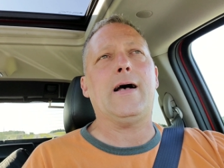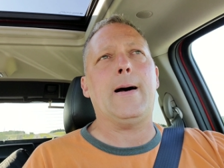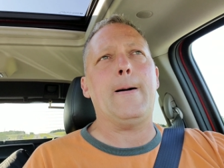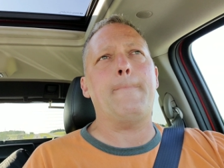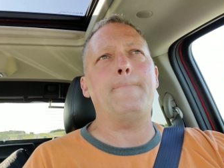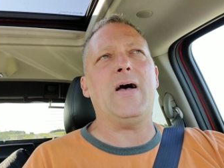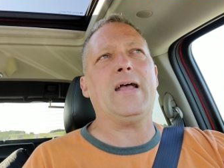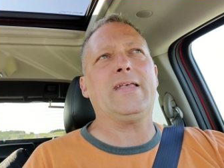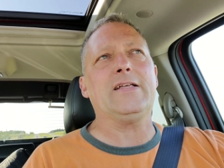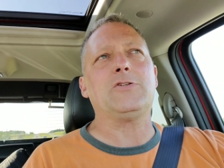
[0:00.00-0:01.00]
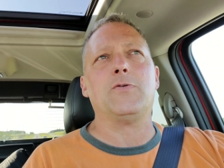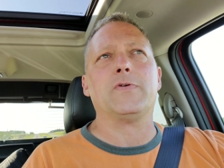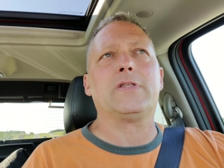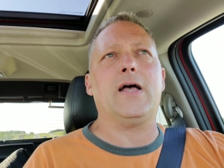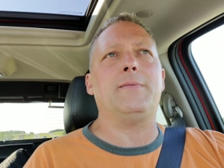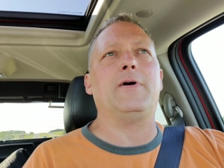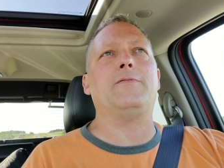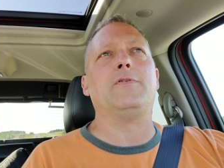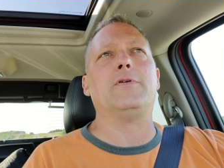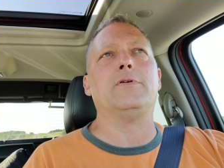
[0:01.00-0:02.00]
um, I guess over time
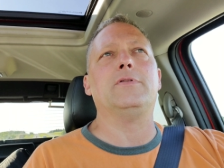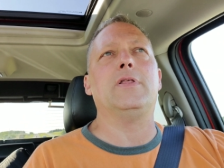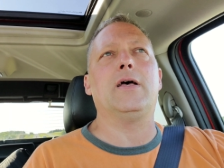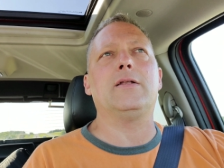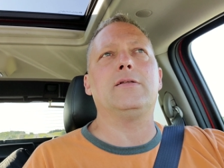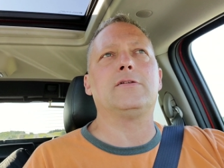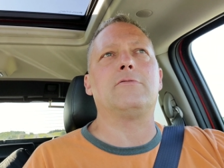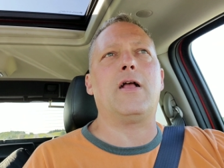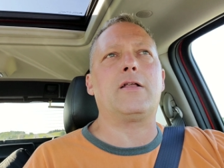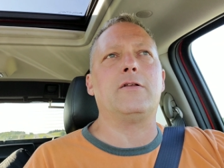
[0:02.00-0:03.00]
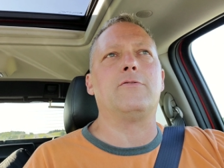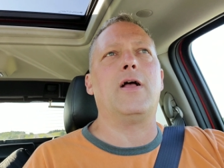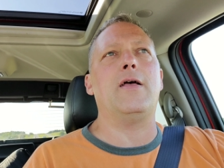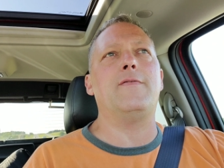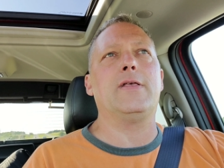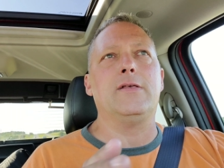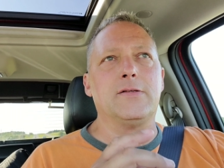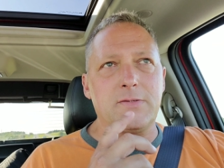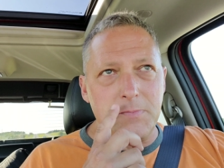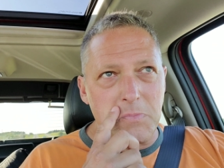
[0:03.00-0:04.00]
I've learned that distracted driving
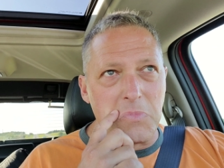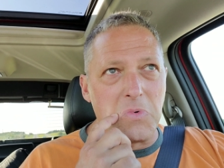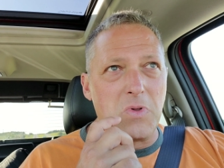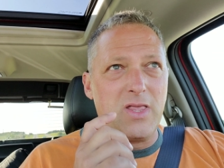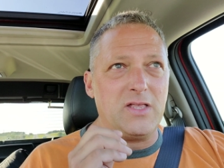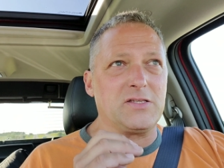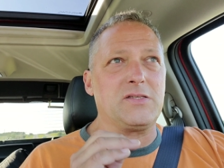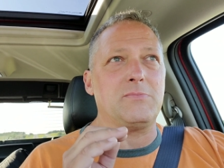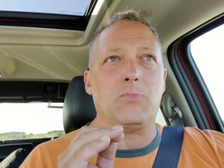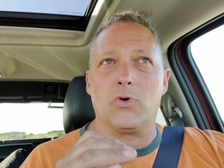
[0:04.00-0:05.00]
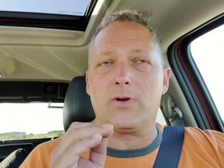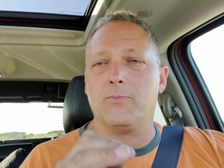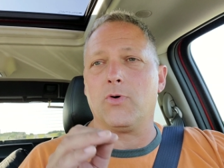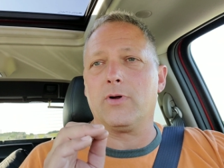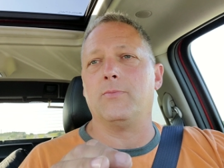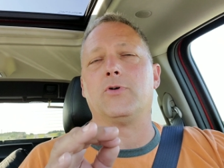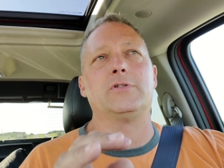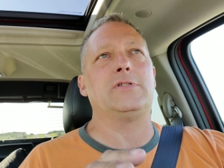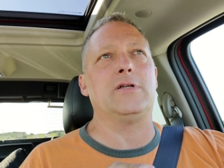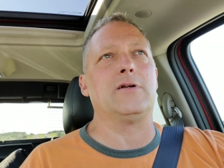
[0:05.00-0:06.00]
is is more and more and more
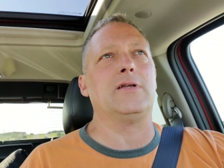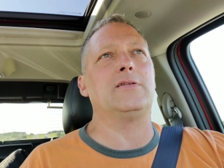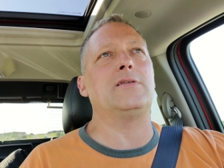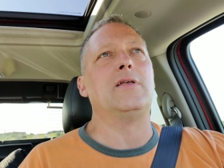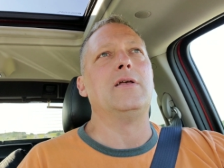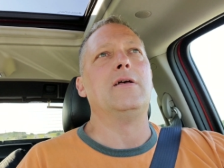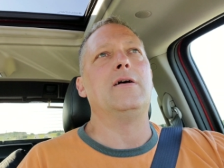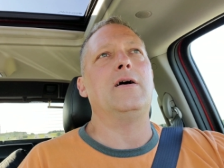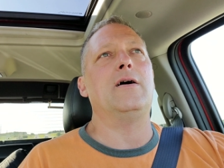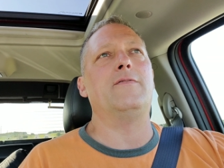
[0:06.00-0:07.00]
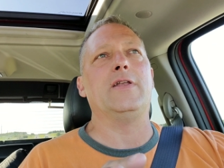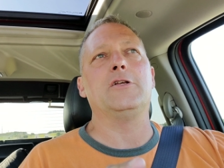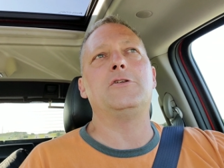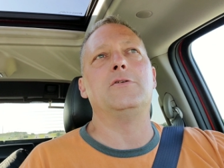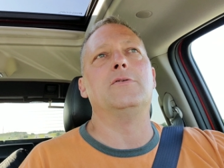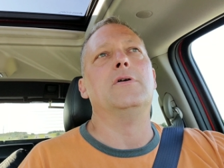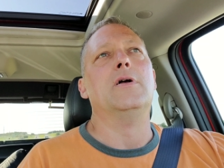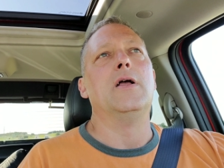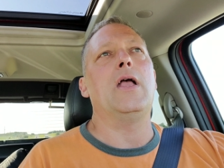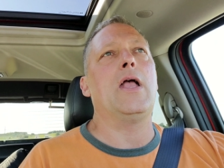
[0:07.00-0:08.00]
serious of an issue,
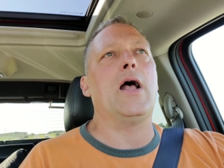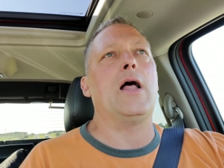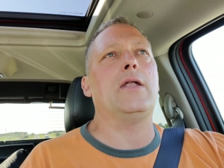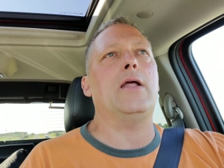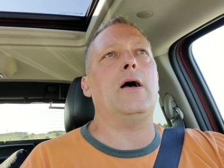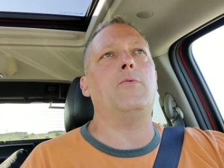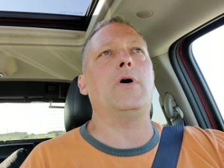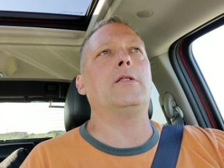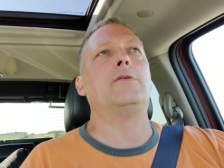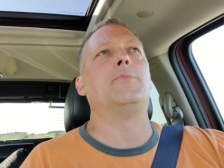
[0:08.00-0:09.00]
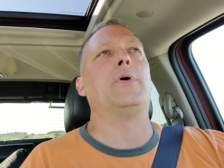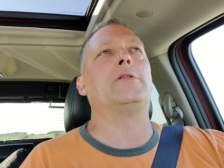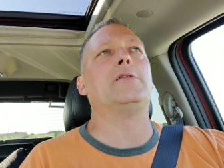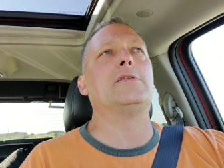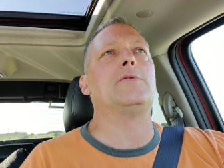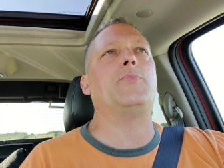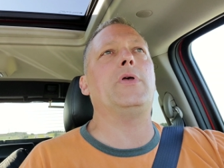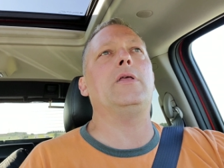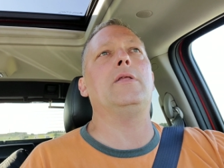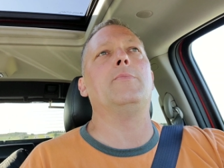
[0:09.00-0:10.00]
and I want to
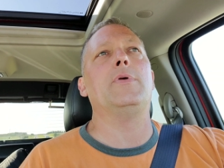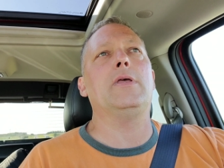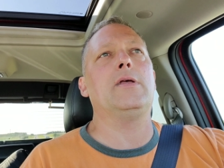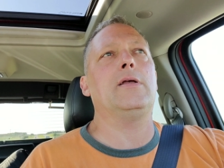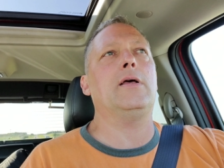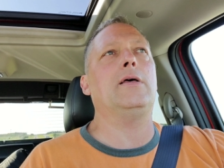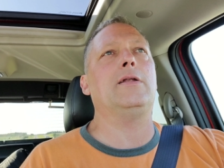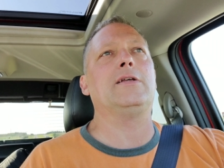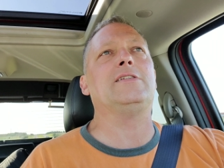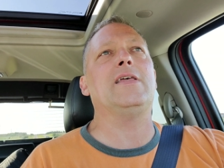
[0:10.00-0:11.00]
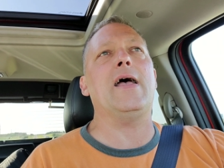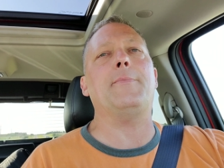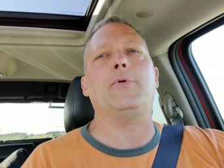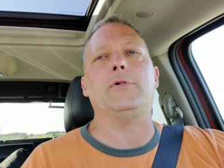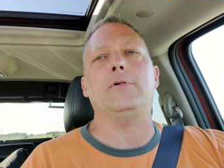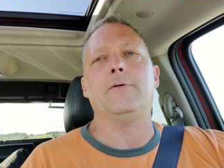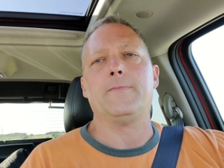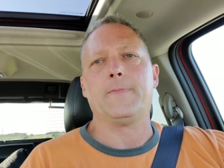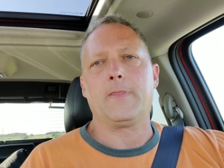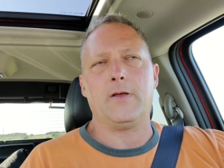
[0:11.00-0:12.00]
participate in being an example
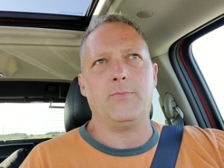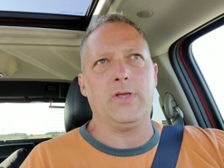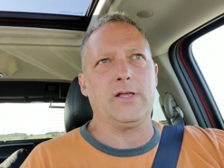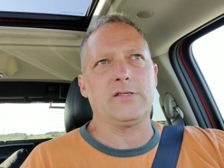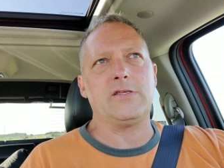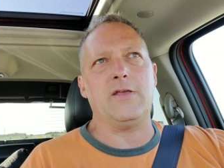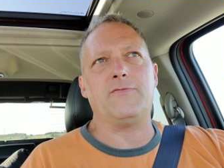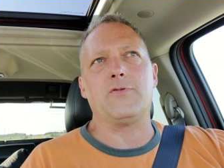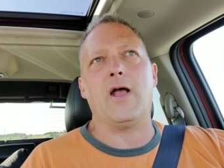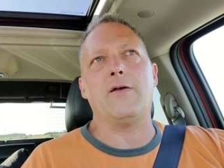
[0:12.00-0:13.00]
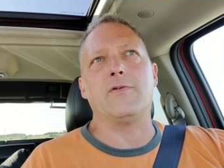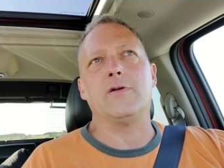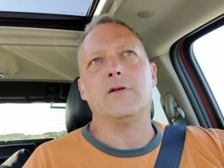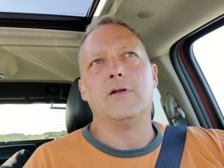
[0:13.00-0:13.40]
of being a safe driver.